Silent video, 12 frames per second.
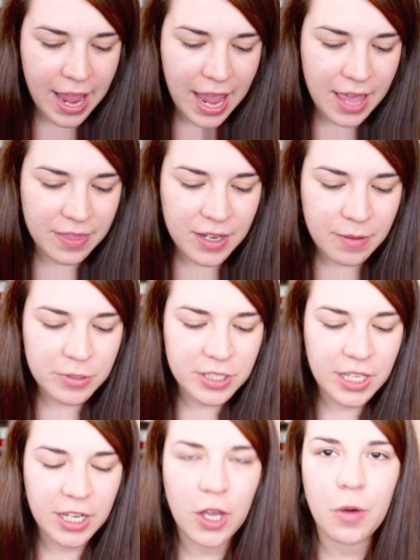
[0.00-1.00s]
and then I'm
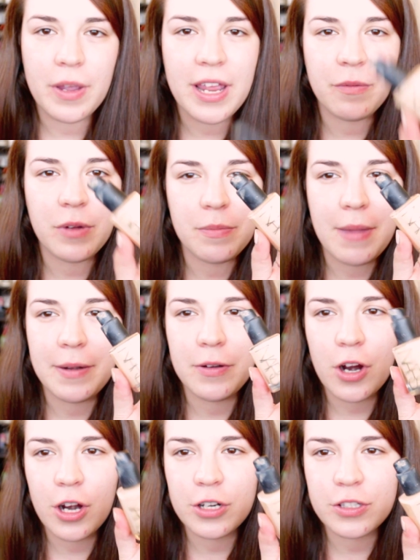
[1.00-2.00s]
just going to go in with my
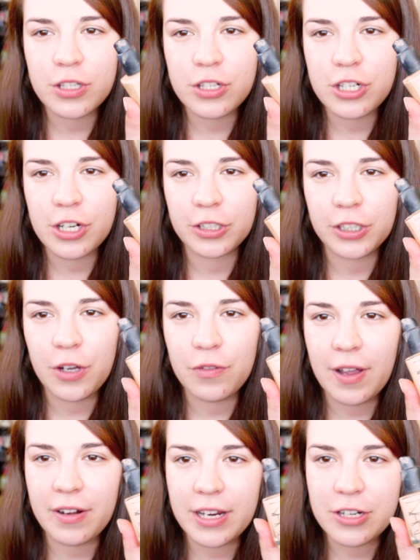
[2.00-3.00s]
NARS Sheer Glow
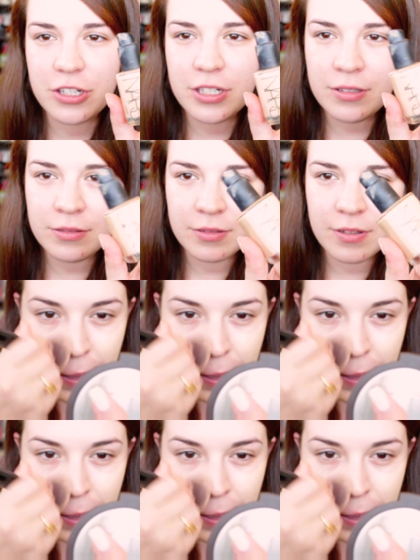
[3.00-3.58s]
Foundation.